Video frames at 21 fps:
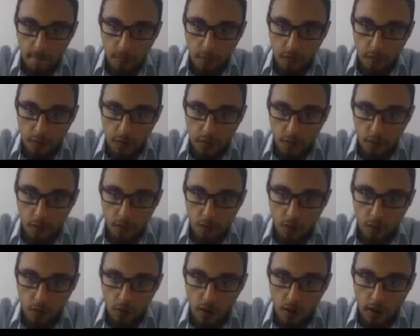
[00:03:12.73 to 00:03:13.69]
Some
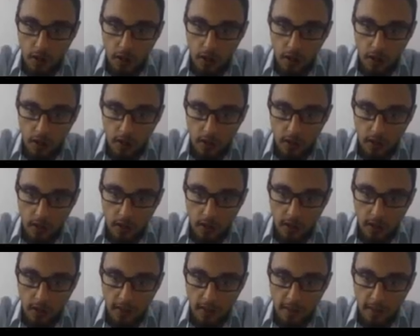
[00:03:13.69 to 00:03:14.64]
more
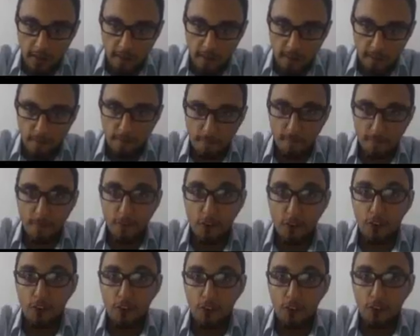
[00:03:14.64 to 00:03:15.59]
dates.
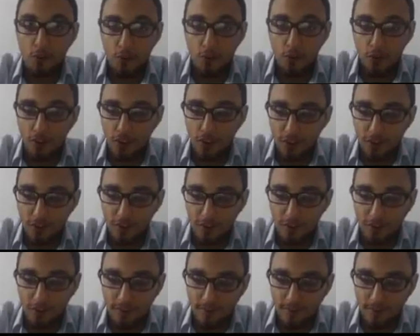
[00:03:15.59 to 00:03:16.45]
Just hold on.